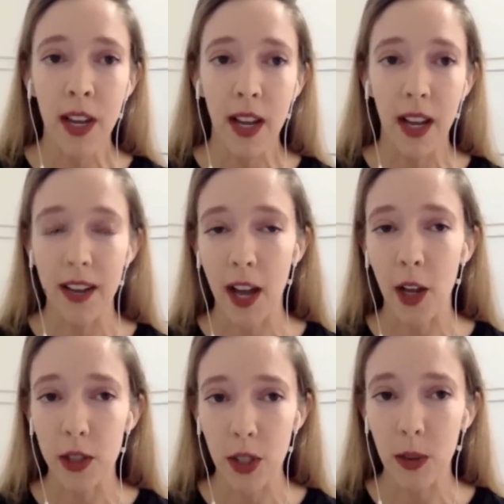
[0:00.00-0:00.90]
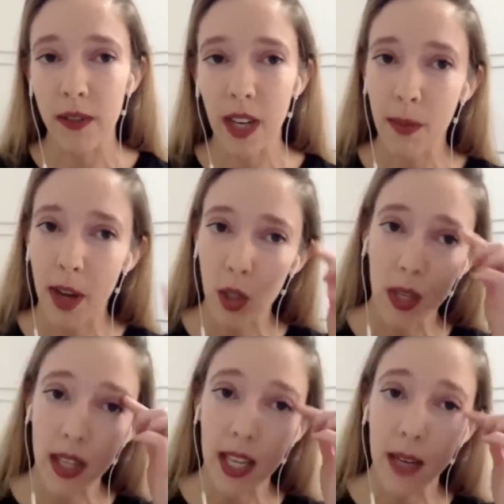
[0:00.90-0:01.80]
not doing very much
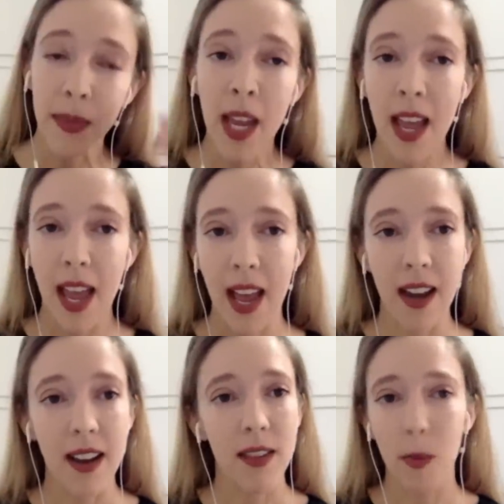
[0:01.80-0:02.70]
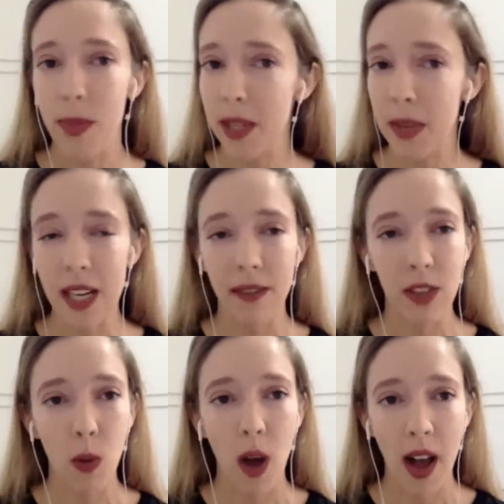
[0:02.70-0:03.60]
with it. And a big meeting of the
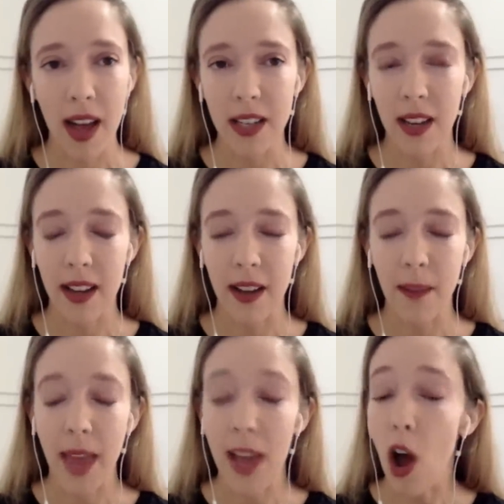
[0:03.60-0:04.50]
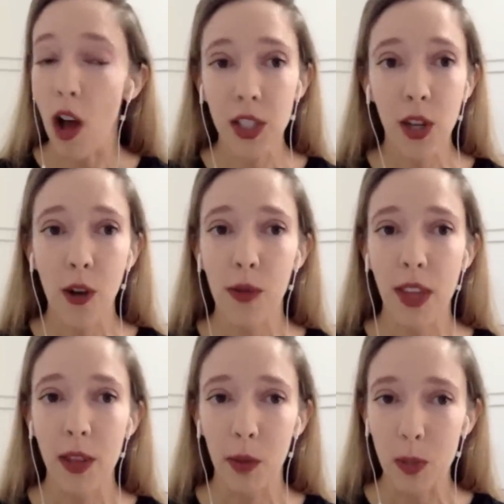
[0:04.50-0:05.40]
Quad. And also,
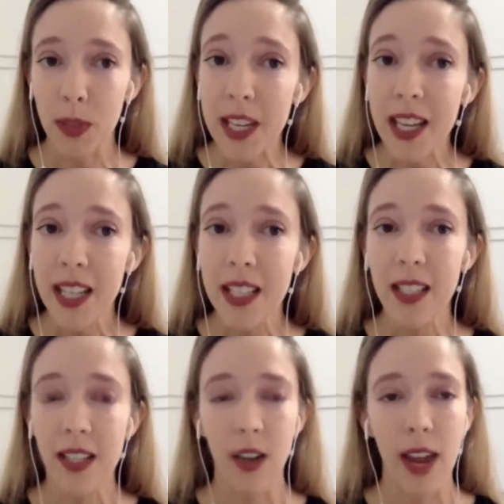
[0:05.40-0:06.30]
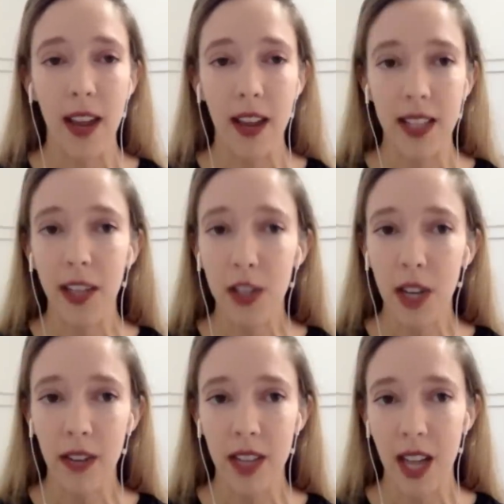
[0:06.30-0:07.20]
then there was Blinken's, you know, Secretary
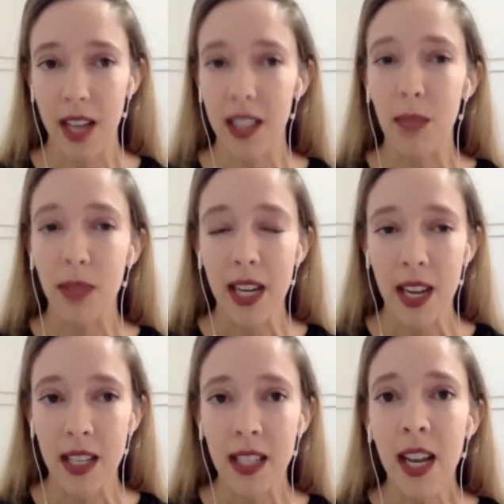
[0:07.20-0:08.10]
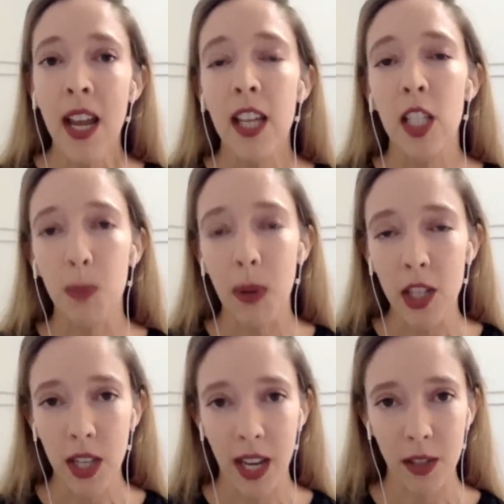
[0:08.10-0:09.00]
of State Antony Blinken's
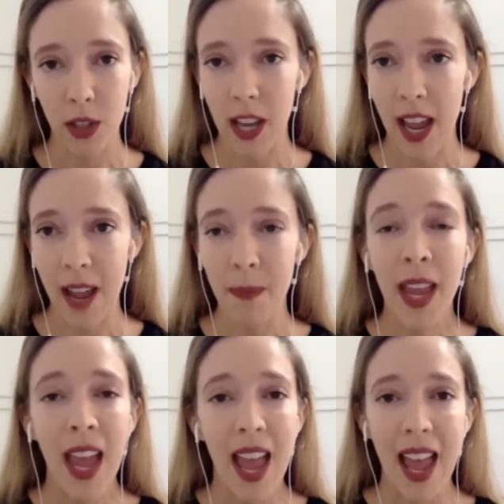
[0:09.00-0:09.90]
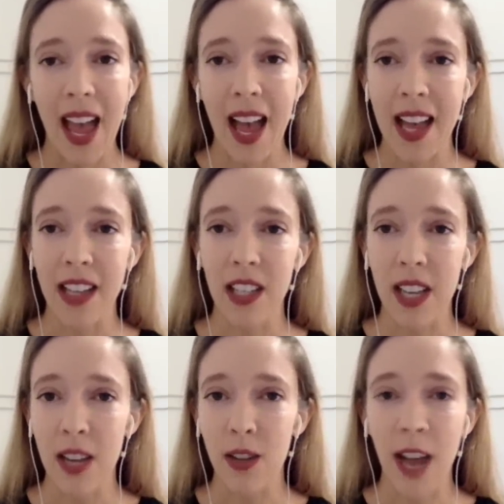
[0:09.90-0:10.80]
speech yesterday. And
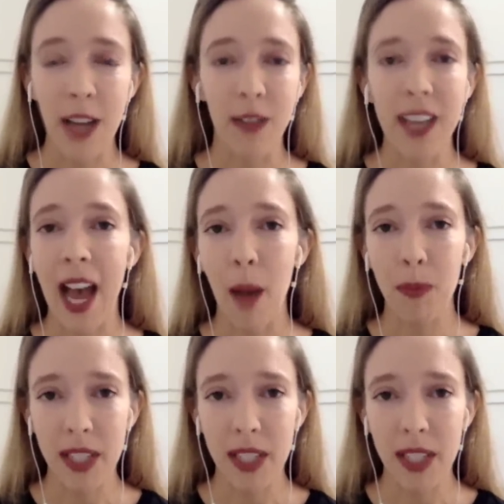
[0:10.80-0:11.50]
it kind of capped it